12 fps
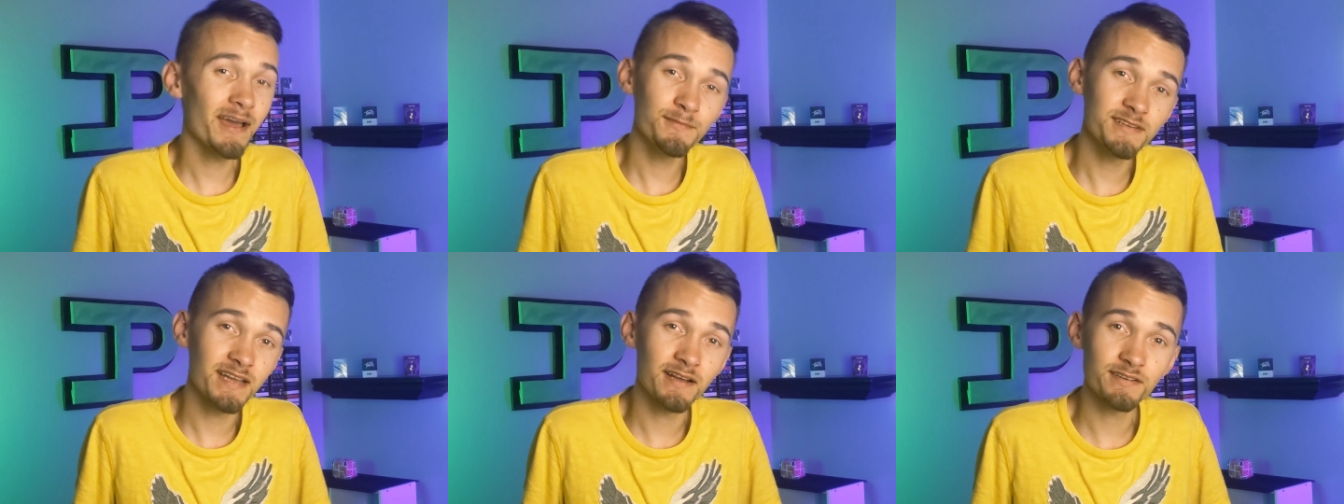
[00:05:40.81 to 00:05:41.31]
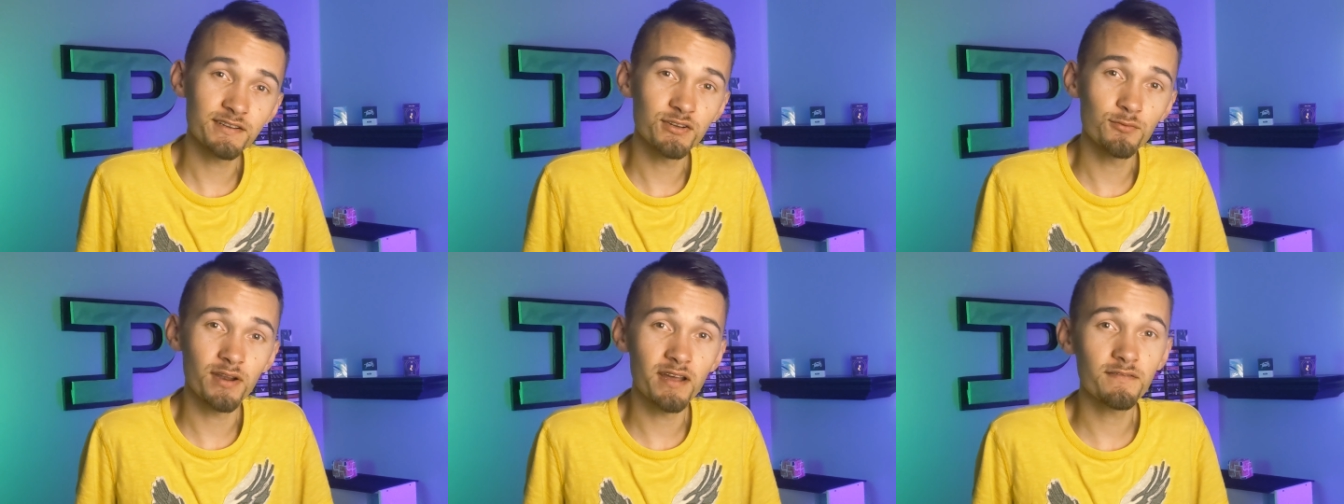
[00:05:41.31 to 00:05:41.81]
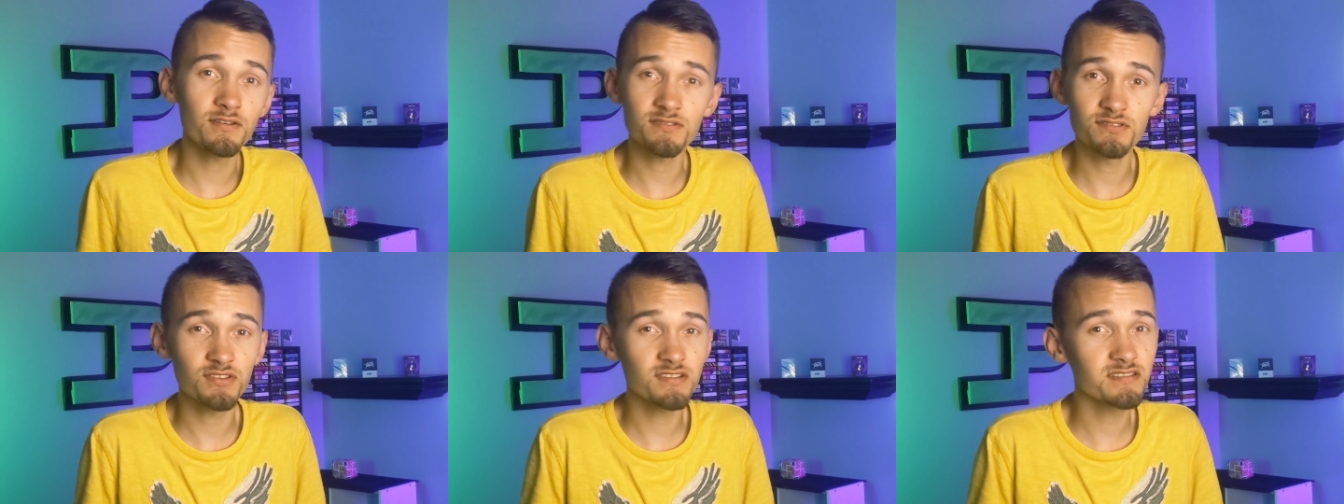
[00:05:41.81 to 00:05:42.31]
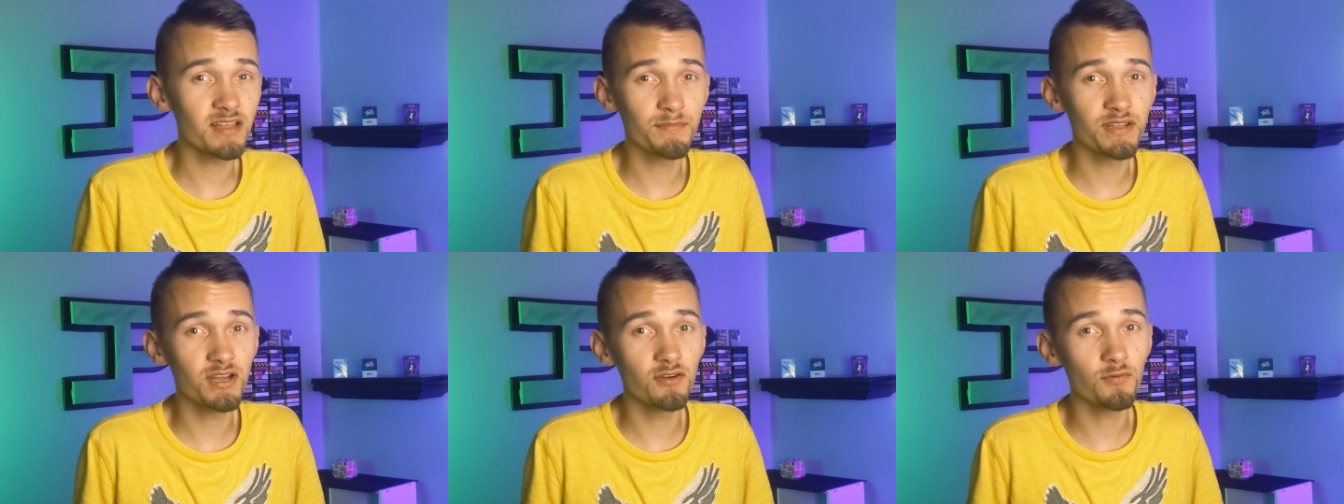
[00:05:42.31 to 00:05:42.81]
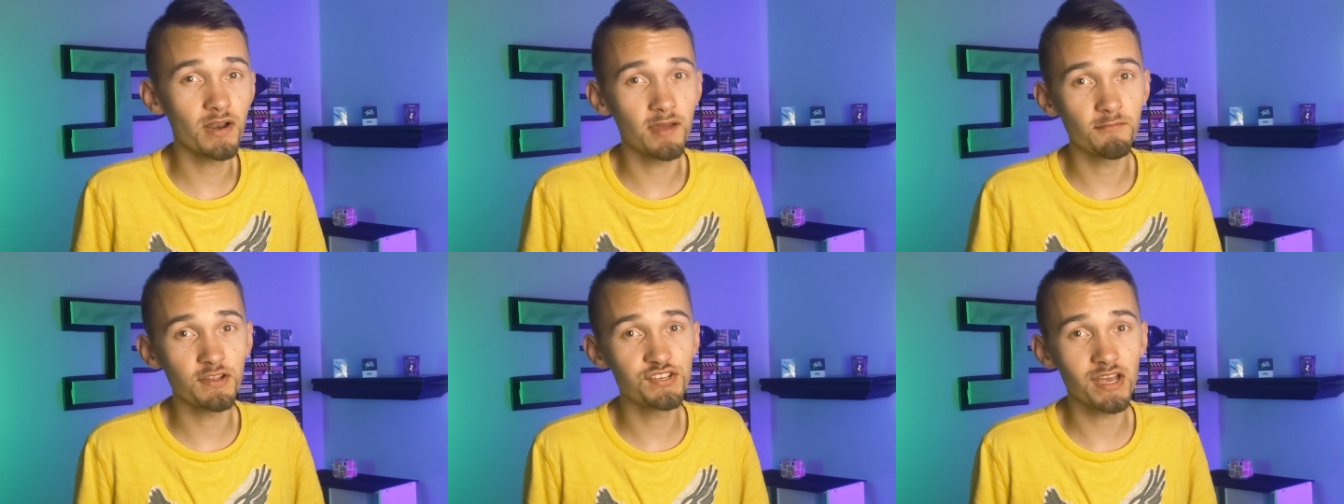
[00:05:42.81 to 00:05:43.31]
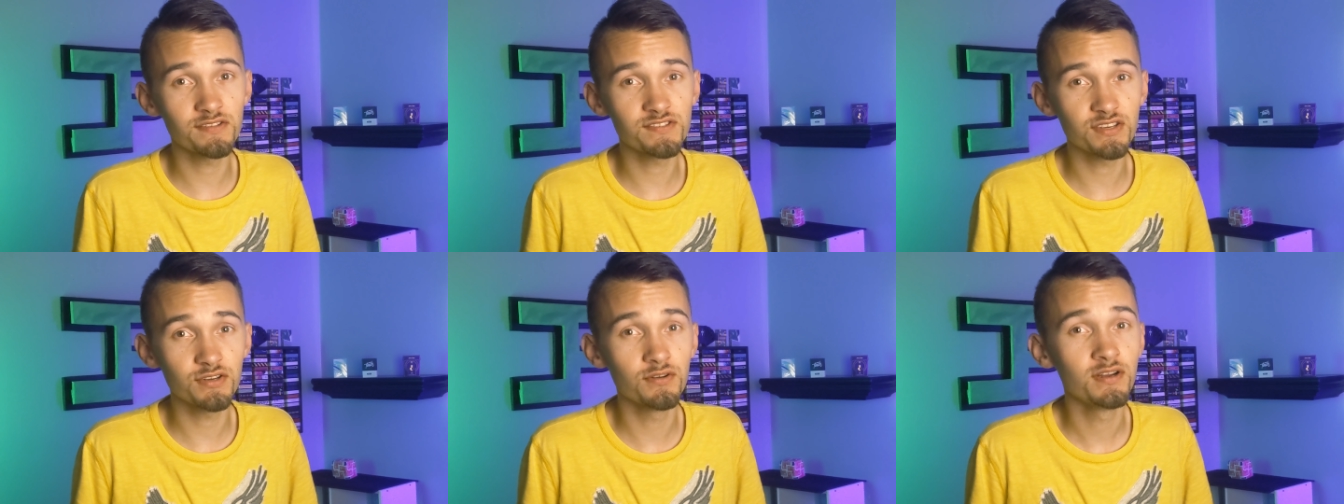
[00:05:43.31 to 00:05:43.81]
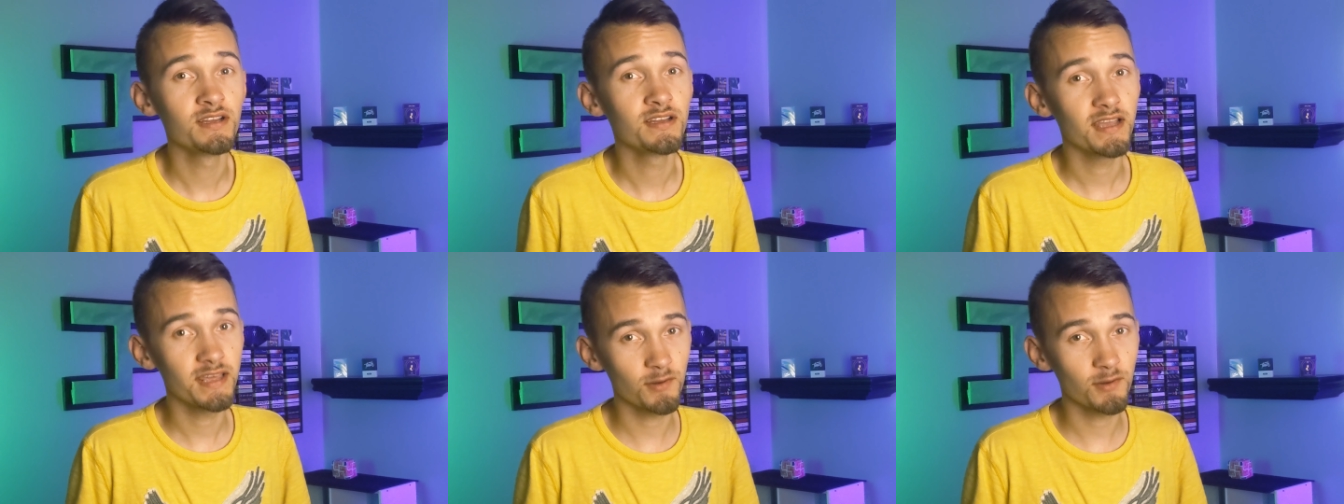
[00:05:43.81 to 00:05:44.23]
I'd be down to do whatever, so just let me know when I reach out to you